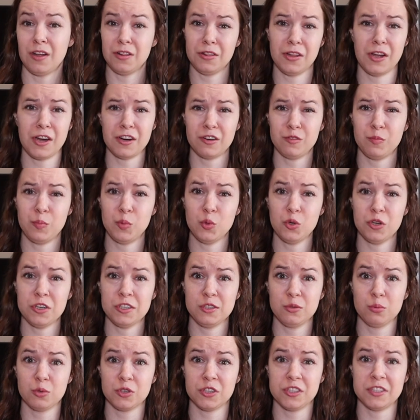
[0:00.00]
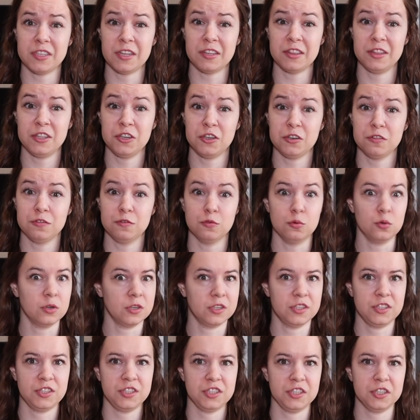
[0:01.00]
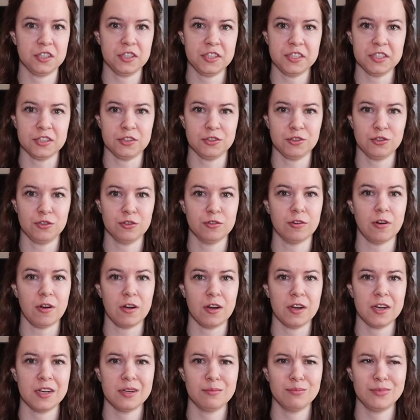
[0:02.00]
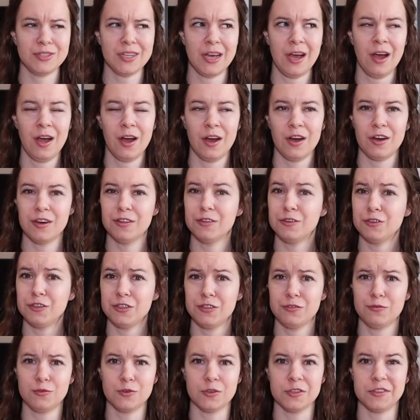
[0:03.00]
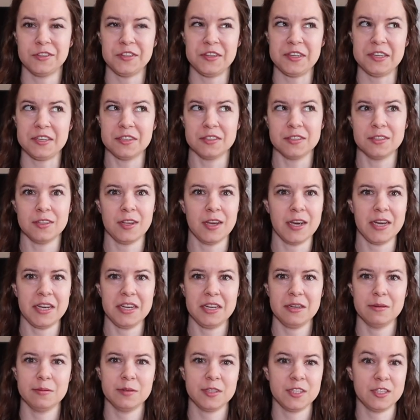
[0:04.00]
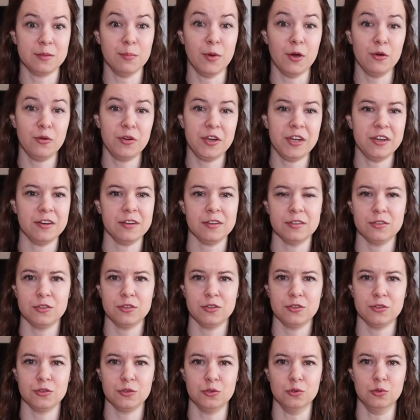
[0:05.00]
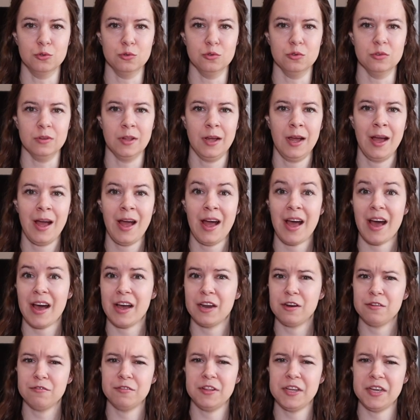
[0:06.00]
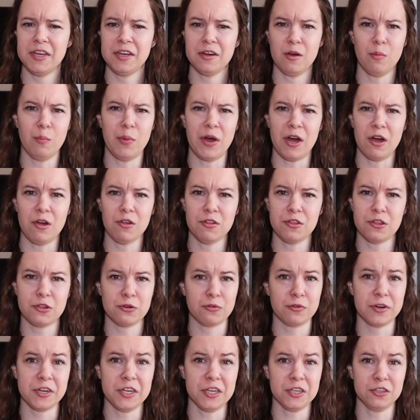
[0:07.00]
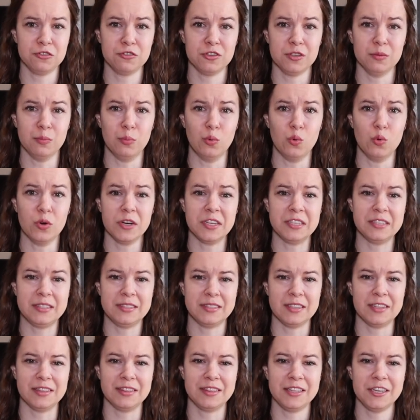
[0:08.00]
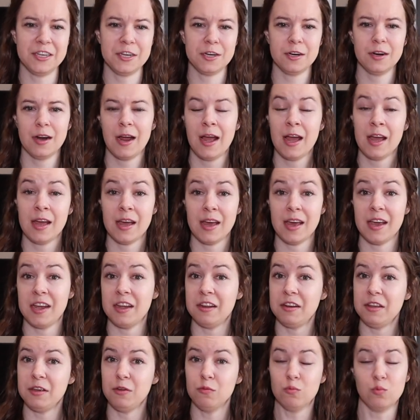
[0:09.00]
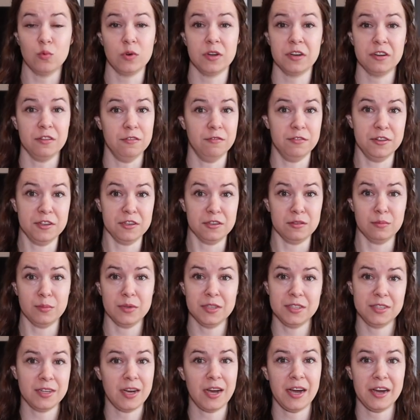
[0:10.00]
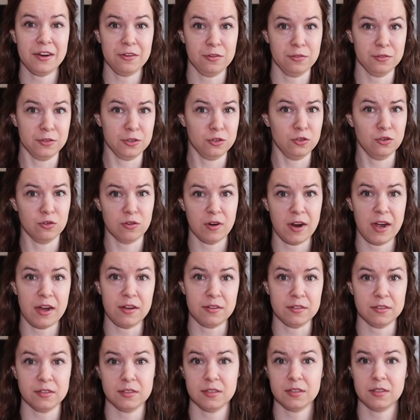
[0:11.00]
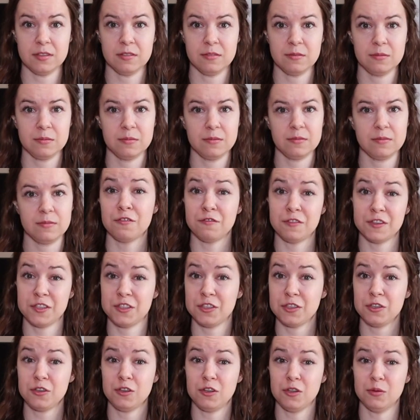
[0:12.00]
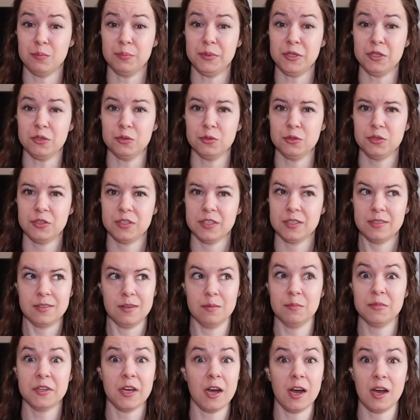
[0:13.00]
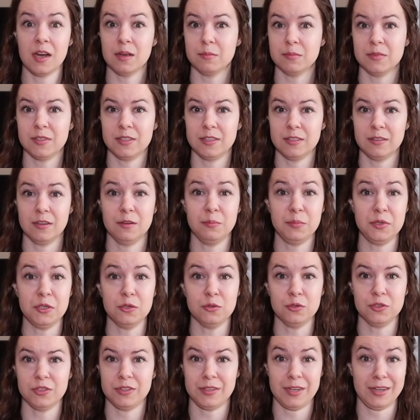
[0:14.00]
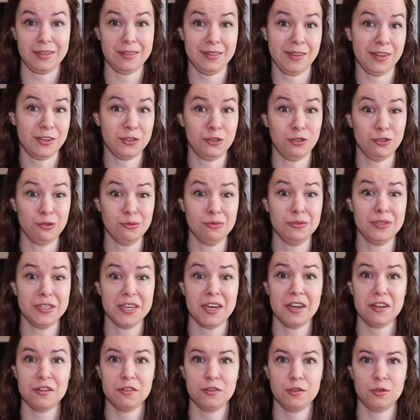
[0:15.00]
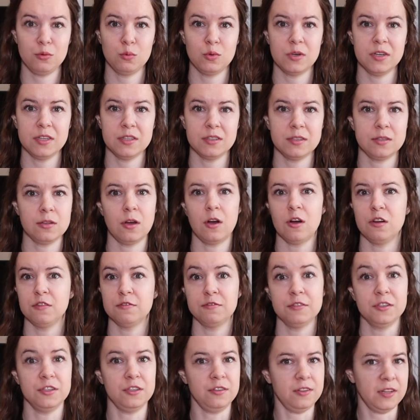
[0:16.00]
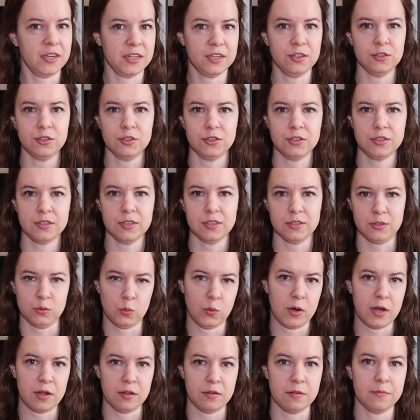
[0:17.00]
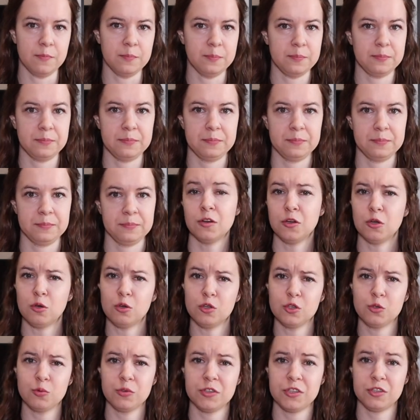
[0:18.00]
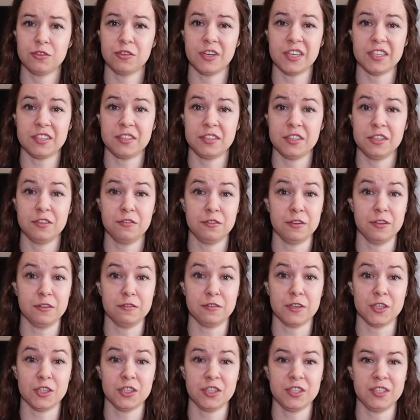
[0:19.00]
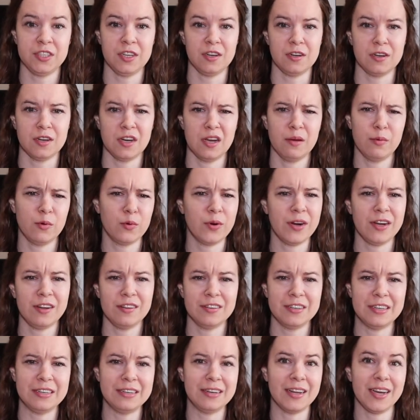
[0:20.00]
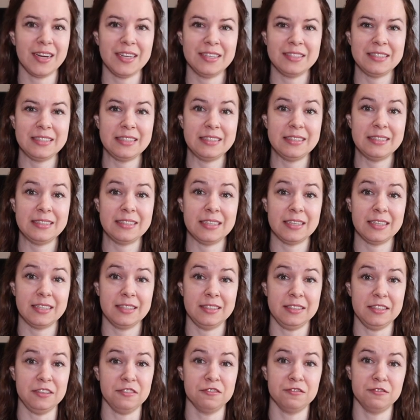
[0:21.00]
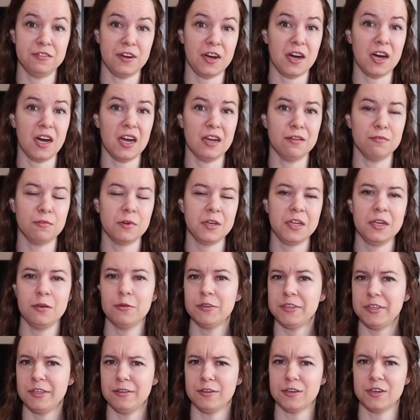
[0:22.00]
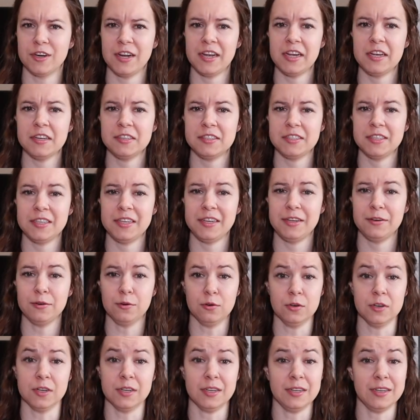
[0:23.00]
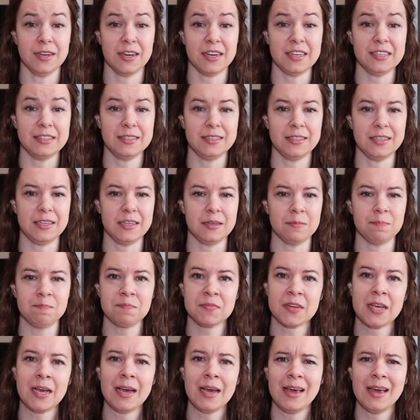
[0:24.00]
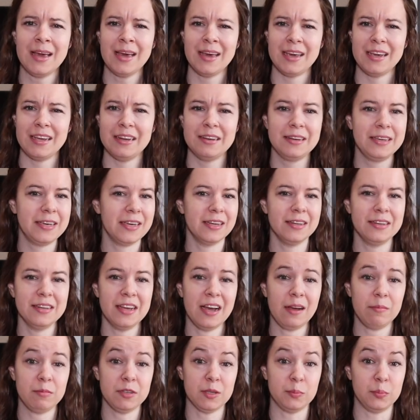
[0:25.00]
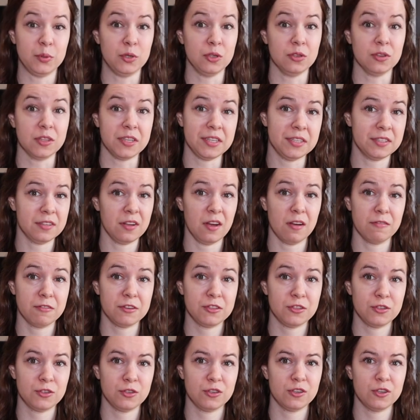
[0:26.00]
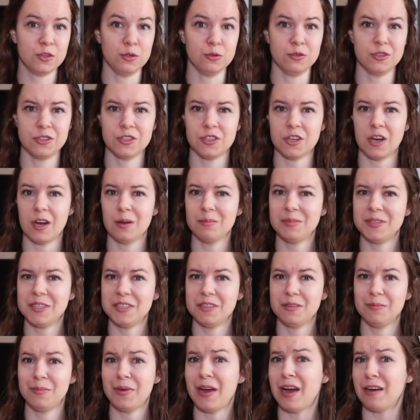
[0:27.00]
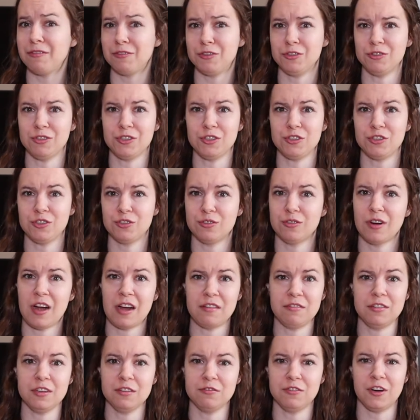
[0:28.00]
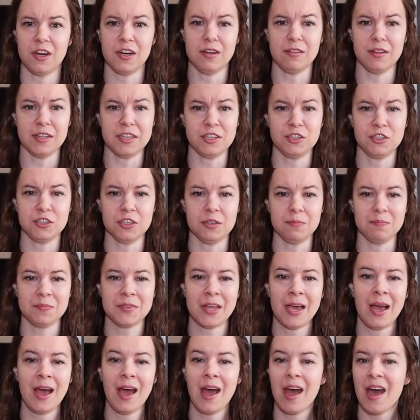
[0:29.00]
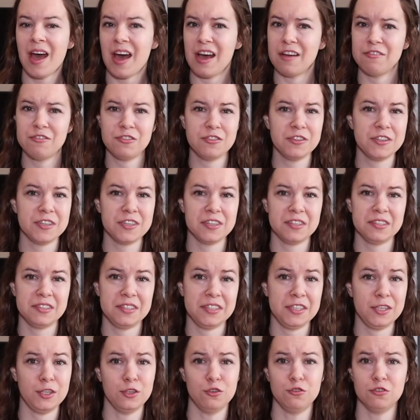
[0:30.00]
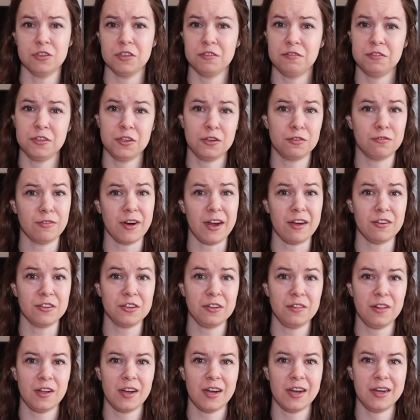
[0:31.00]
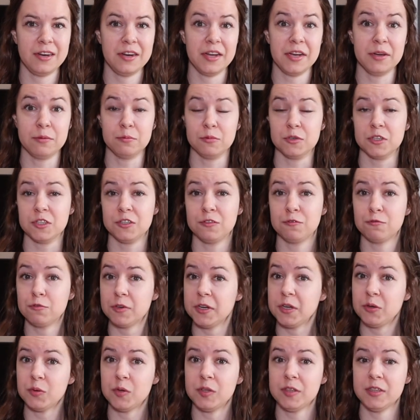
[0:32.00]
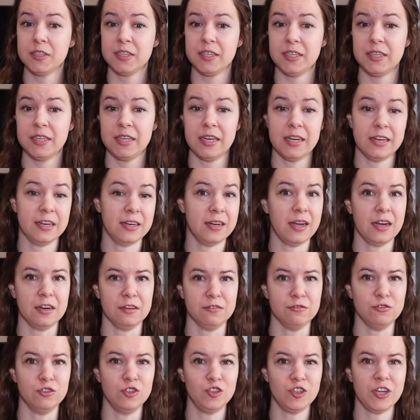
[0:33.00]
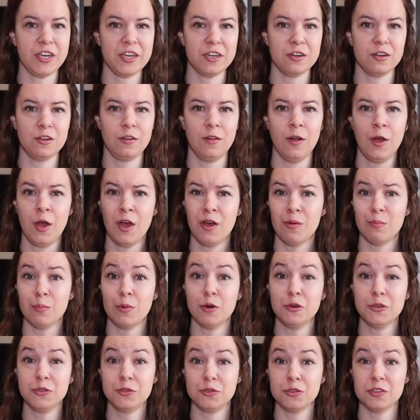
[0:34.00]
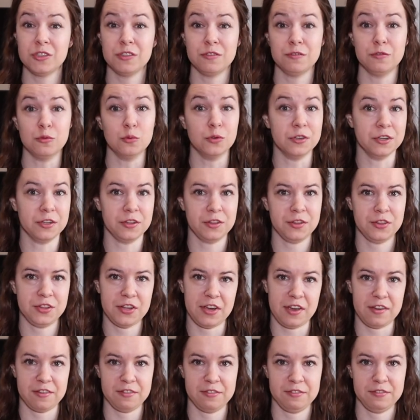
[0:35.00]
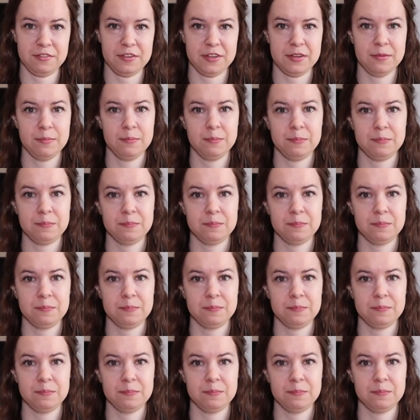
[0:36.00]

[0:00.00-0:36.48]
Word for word: A lot of boys were sent there for serious crimes, others for things like smoking at school. Out of the about 300 boys sent there, 81 of them died on the grounds. Physical abuse, sometimes abuse that led to death, was often alleged as well. Knowles was arrested for the first time around 1965 when he was either 18 or 19. He'd kidnapped a police officer who stopped him after a traffic violation. After this, he drifted around a lot and was frequently in and out of jail, mostly for theft.